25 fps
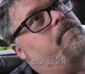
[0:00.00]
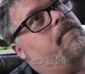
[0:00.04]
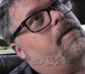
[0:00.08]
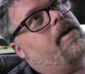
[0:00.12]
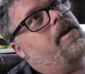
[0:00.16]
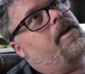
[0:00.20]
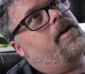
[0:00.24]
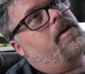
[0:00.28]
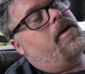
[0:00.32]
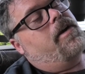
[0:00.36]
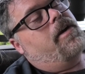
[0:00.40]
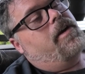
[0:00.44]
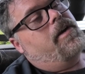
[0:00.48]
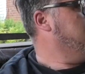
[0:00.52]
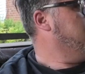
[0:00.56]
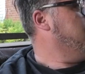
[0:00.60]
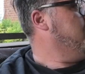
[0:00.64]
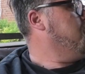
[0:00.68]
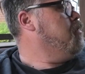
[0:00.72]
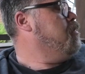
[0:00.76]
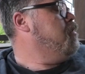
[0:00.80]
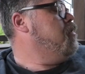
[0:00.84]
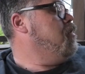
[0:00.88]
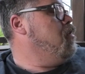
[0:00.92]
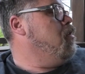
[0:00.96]
better.
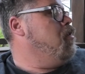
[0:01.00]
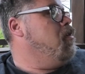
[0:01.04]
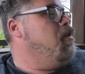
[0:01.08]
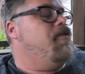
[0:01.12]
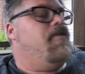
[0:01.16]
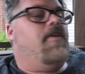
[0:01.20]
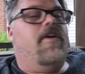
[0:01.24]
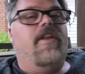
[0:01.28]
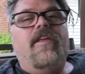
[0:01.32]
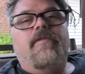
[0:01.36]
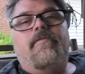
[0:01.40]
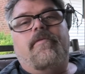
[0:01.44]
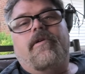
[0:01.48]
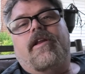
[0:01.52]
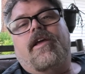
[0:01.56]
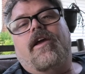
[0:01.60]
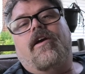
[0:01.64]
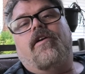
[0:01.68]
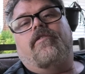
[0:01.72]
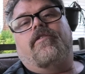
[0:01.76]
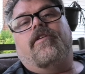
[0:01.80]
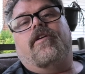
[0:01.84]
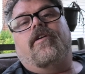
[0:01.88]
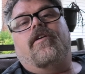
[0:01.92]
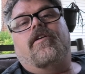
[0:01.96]
So if anybody
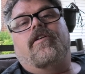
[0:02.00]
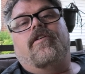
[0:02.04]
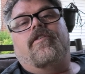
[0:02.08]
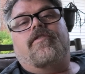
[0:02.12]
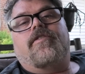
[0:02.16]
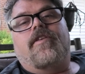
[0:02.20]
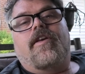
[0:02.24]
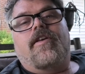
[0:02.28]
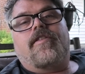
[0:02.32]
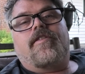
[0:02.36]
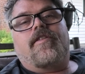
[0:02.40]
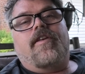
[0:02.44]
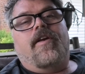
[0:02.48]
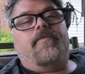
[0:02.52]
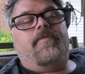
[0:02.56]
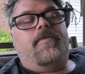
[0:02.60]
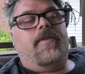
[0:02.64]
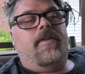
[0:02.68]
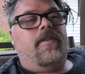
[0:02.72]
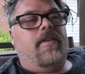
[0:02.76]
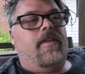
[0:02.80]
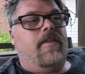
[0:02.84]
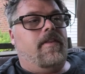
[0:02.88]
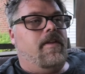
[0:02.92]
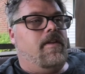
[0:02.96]
out there says
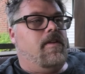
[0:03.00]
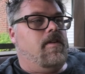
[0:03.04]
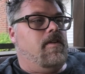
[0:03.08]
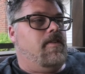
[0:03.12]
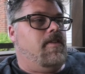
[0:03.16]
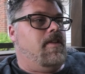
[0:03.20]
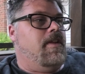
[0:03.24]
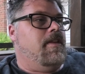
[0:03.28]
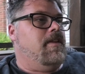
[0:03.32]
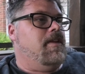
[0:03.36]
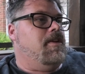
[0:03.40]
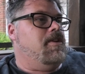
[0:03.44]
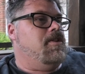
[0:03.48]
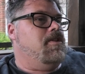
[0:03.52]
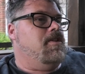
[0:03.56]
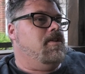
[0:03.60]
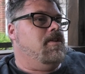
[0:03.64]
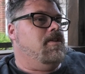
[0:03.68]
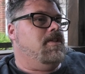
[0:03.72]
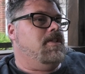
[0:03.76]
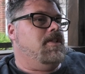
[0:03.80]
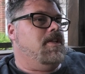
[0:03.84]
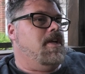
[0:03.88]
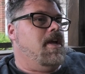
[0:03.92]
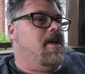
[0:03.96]
something that they think they shouldn't
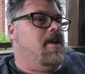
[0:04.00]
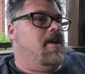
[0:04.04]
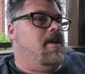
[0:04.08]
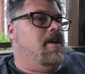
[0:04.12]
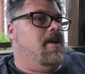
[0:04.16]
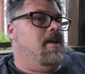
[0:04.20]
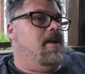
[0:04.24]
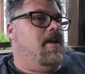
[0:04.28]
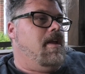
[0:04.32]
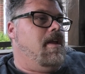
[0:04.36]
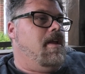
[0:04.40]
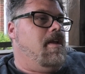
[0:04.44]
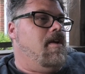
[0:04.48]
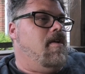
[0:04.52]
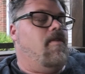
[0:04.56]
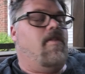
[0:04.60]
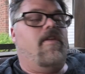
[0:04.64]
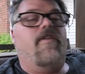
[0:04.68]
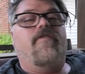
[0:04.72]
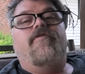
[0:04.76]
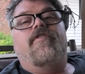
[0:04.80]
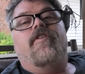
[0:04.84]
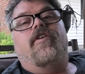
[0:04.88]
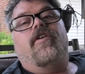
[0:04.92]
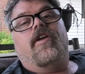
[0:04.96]
have said, or they
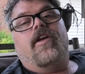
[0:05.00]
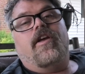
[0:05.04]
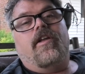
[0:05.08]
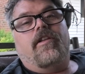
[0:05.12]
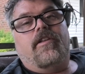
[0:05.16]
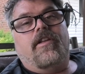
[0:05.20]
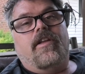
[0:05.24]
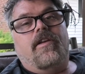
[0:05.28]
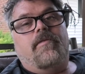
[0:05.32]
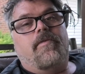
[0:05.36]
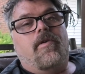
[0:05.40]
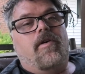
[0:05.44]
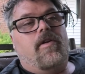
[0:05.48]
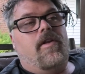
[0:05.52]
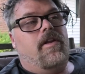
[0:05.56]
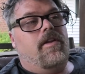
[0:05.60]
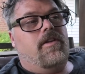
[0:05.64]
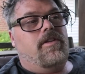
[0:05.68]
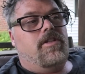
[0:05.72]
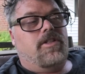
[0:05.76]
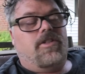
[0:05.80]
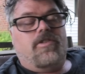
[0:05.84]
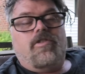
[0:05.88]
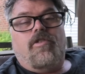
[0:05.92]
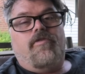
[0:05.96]
feel guilty about it,
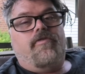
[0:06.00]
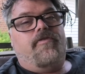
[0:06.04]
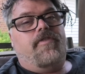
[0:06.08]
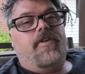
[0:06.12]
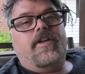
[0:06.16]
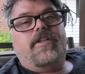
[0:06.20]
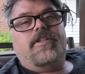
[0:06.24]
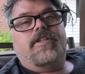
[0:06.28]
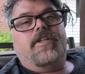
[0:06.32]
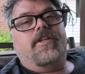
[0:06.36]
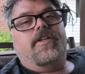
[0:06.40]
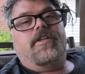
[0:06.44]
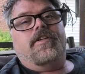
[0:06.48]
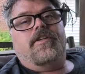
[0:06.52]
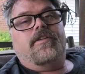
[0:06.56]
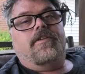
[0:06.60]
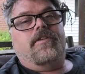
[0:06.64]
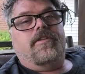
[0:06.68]
just go fix it.